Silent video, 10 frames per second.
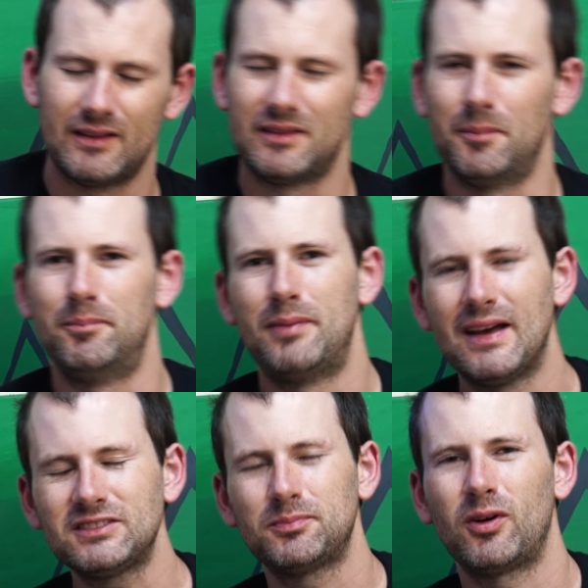The
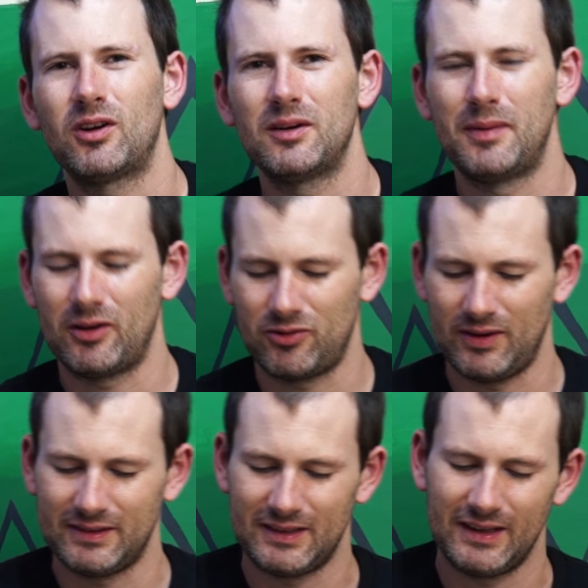best part about
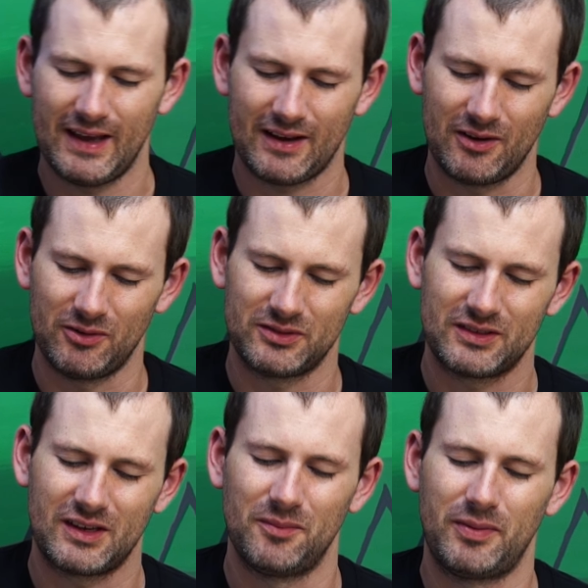crested
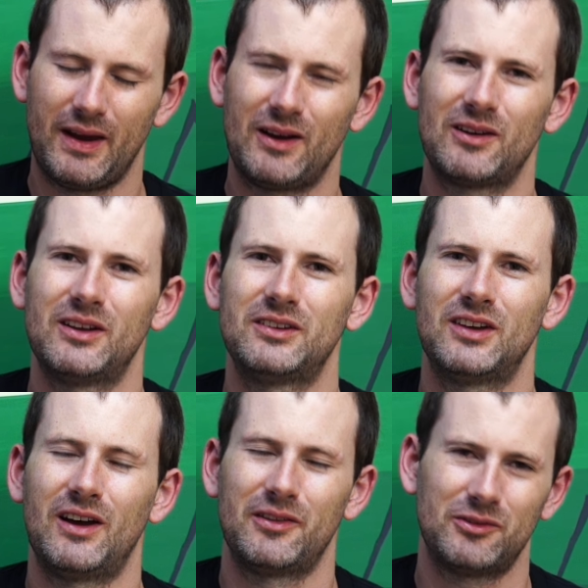geckos compared
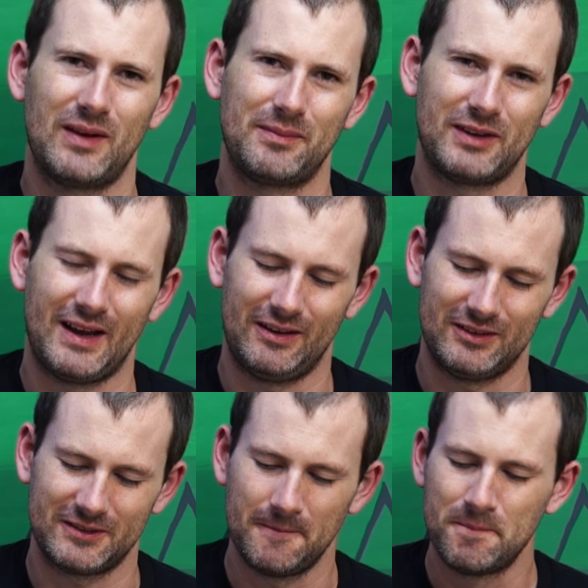to other
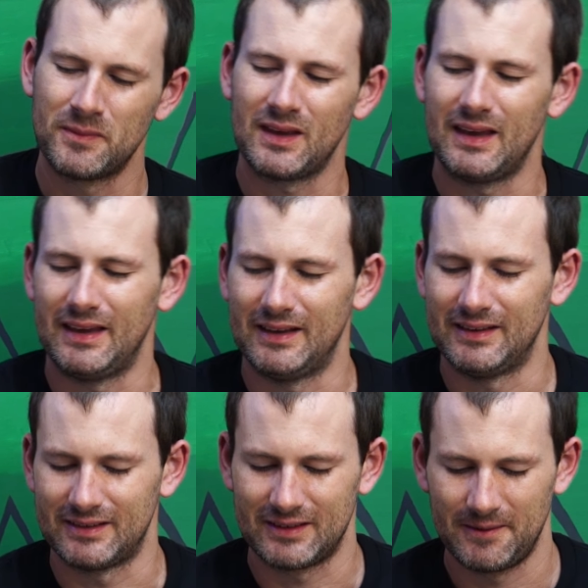reptiles
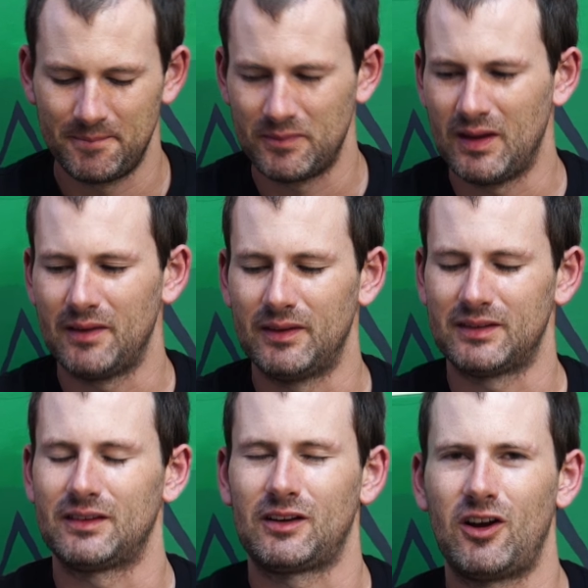is, this
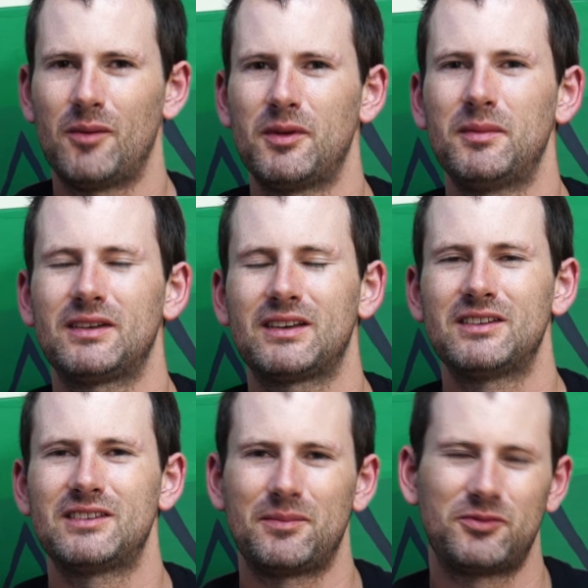is a common
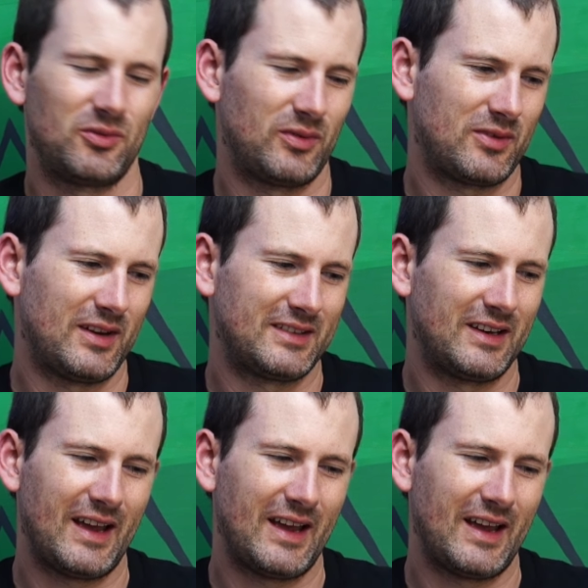misconception with crested